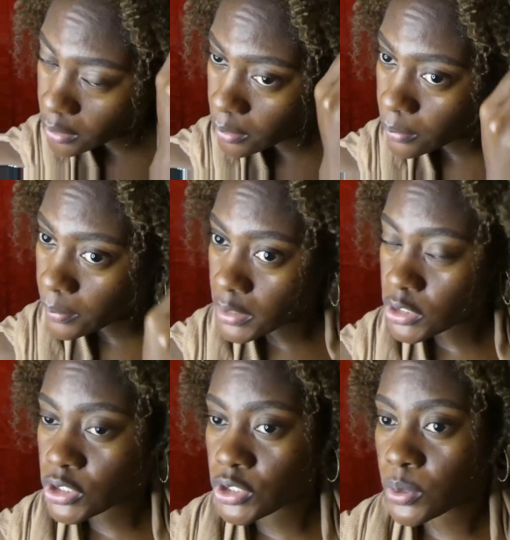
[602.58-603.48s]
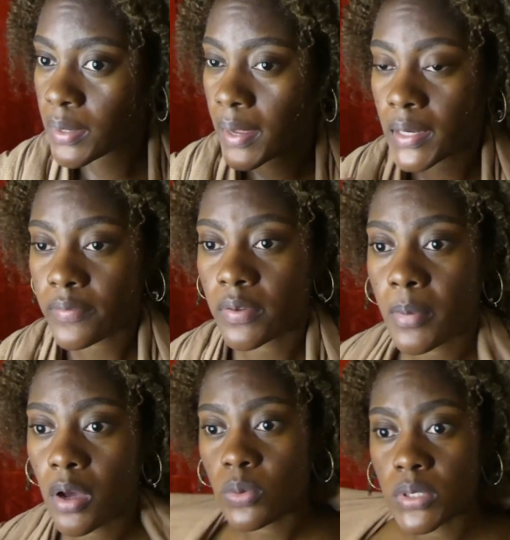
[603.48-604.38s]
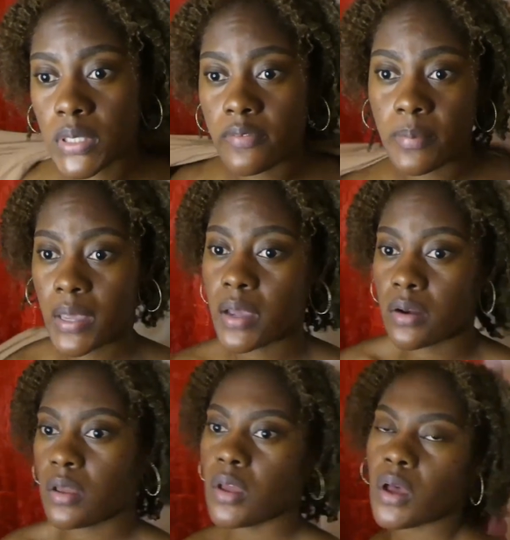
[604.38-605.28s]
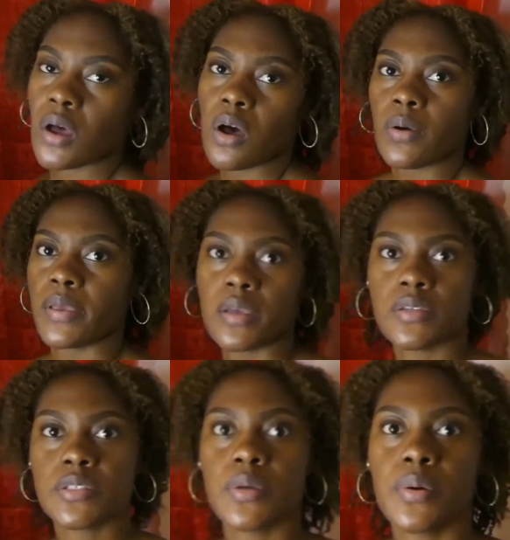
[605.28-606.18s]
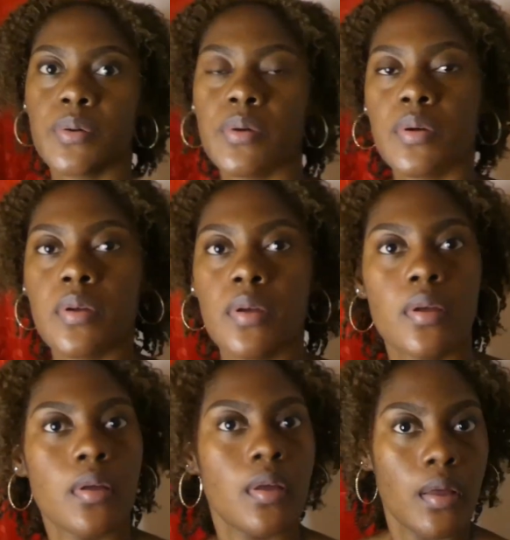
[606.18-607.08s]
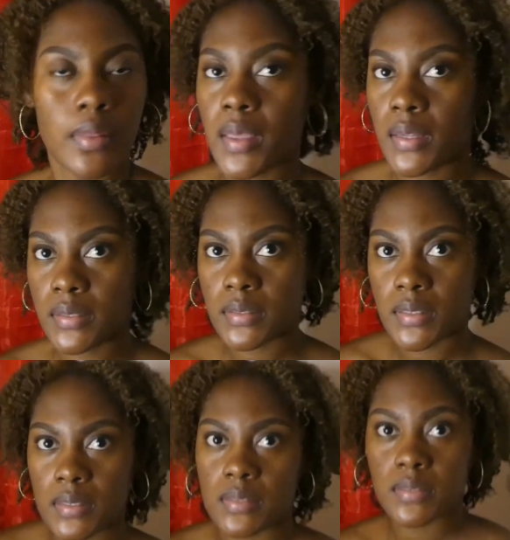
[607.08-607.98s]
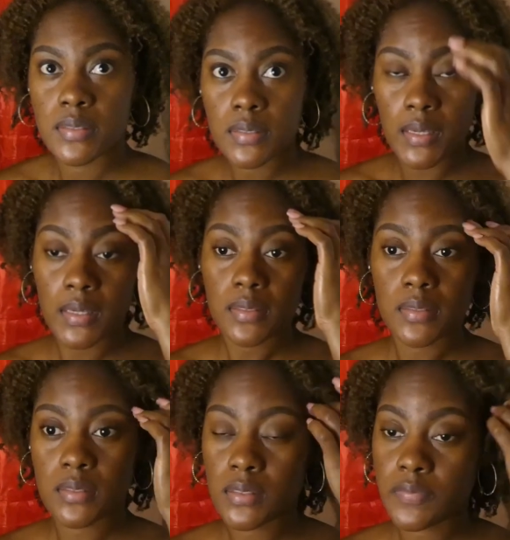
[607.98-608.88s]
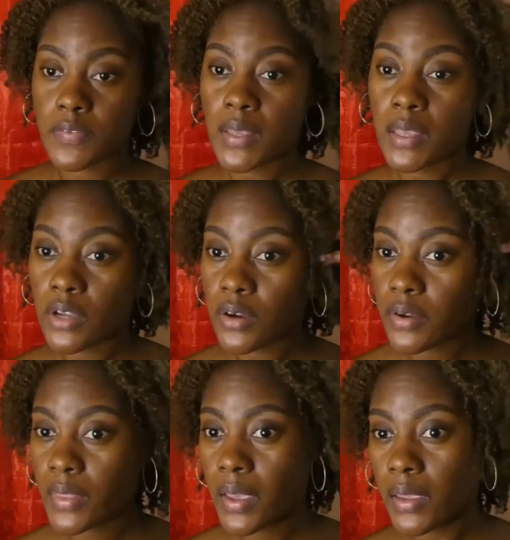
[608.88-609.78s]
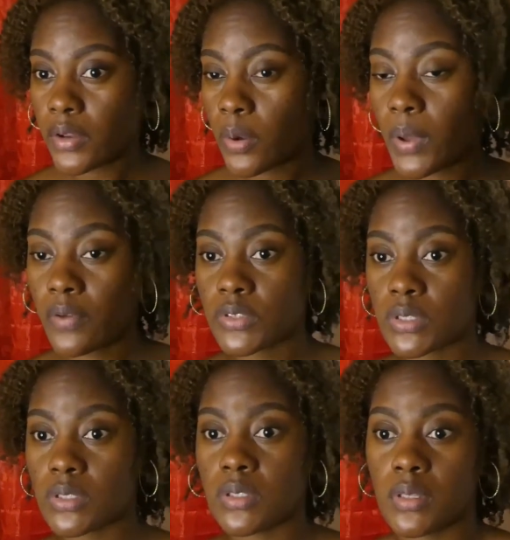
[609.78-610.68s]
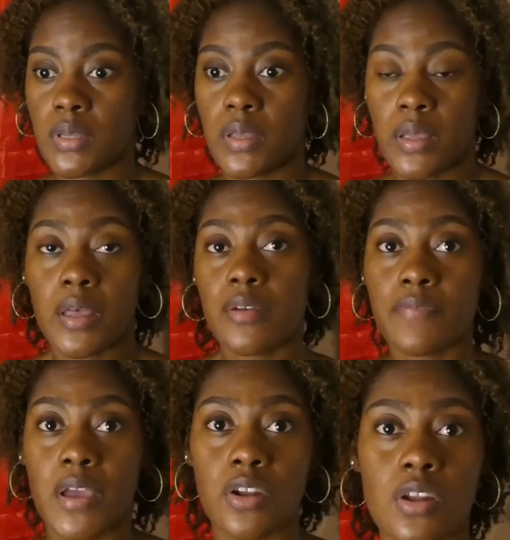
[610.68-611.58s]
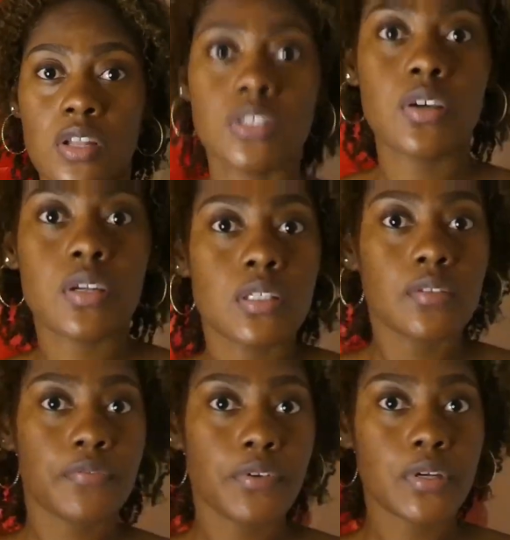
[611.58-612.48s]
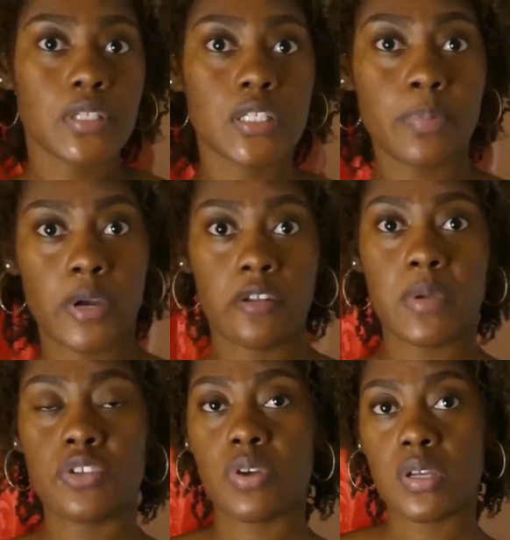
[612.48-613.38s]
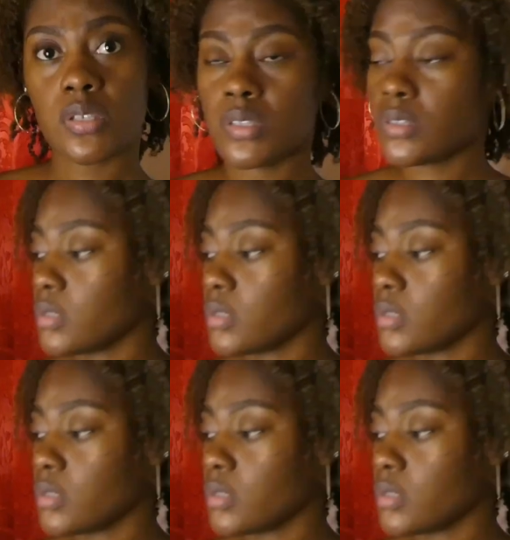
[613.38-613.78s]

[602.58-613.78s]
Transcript: I just came out of the house. Yeah. Okay, so that is it for here that I now have to find out. So that's it for this part of my dress